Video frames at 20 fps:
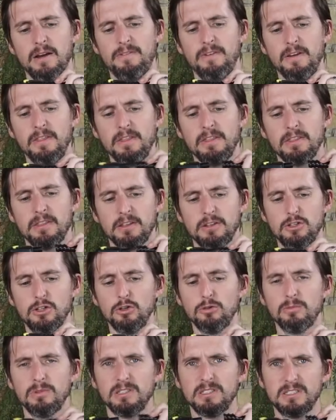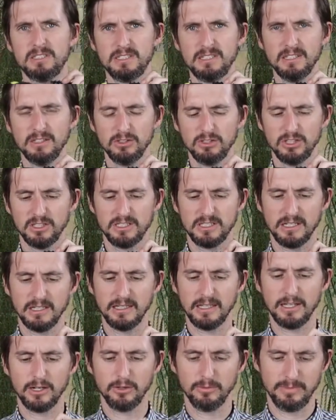I find that the tube is still just a
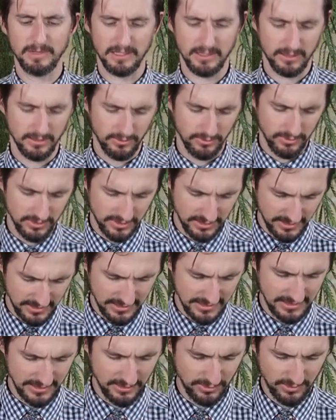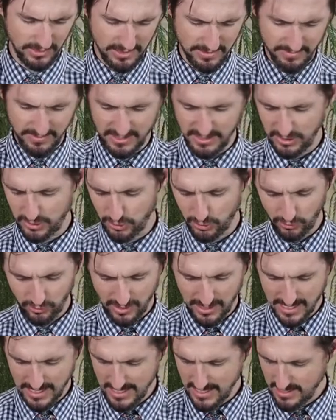little bit loose, and so I'm going to
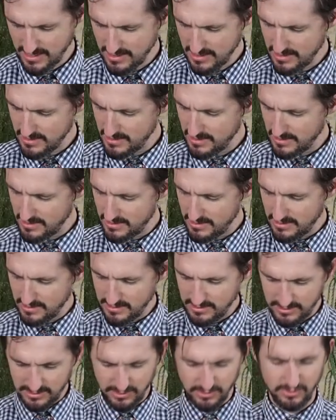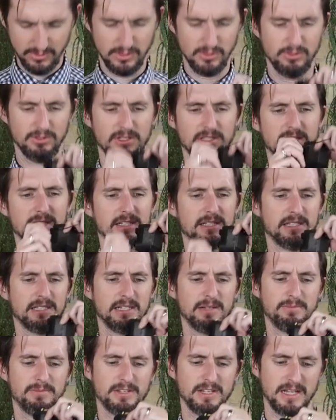try to use this
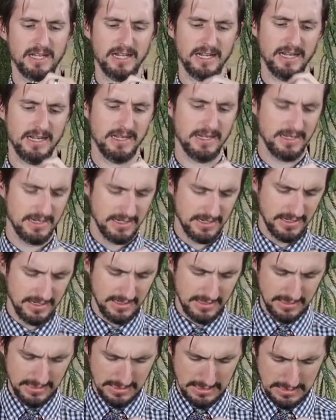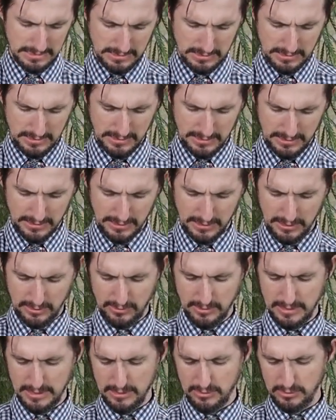zip tie to
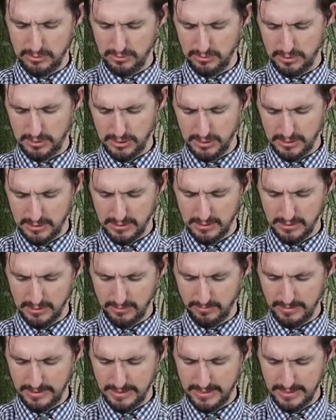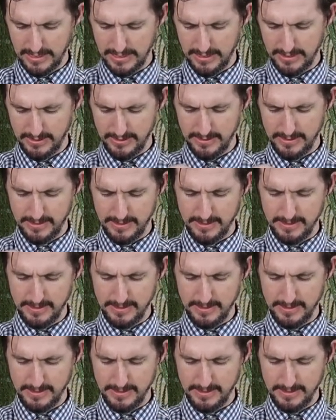secure it down so it's just a little bit tighter.